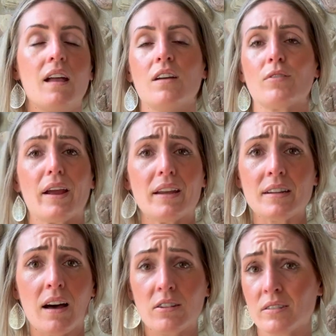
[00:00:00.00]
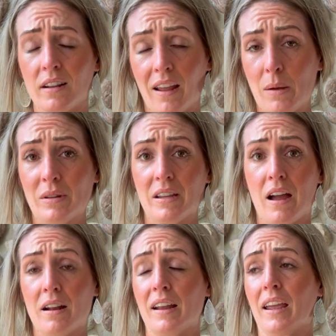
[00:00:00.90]
for $8 on
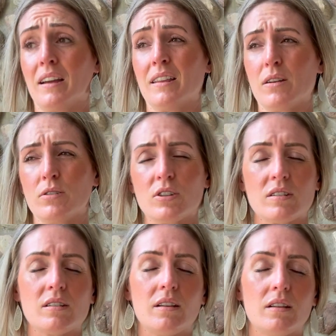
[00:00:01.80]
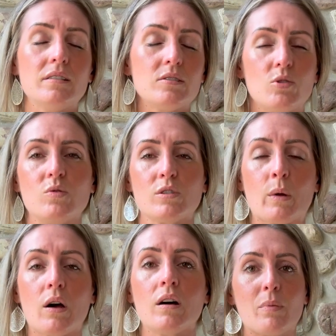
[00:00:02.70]
Amazon, and they were just a little too
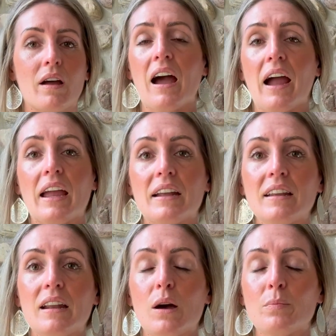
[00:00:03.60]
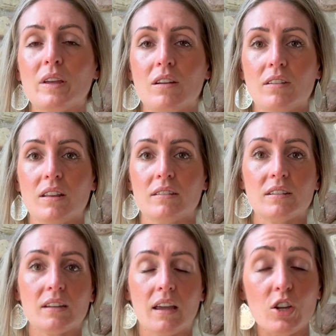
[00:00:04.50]
small, but I ended up giving this
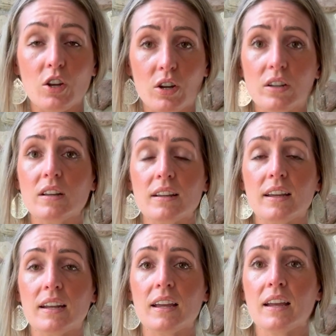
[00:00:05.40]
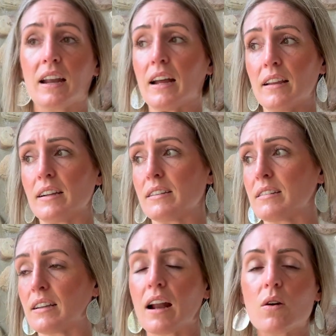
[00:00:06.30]
thing good cleaning, and I let it
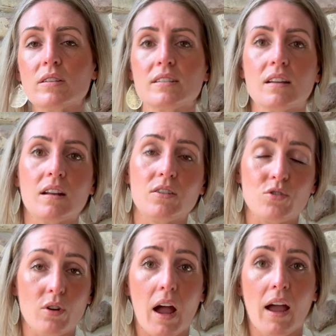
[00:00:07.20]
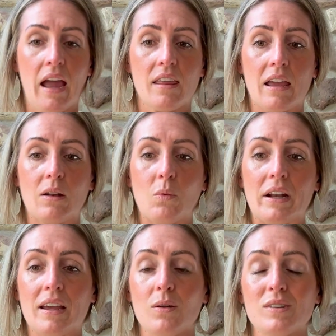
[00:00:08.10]
sit out in the sun and dry. And then
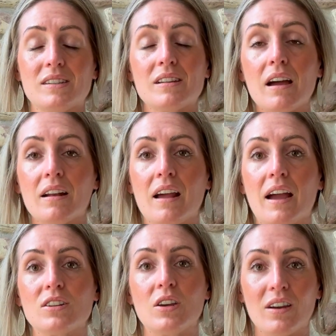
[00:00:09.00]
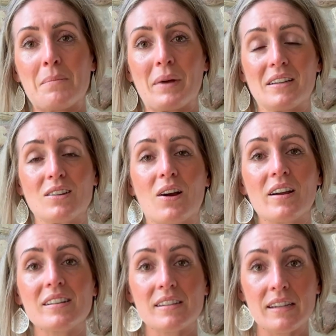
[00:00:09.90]
when it was done, I took my
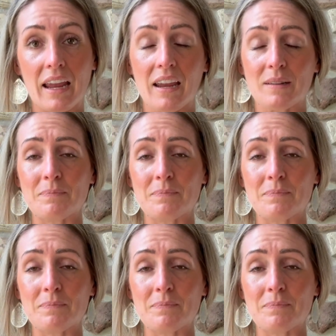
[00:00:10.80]
dark stain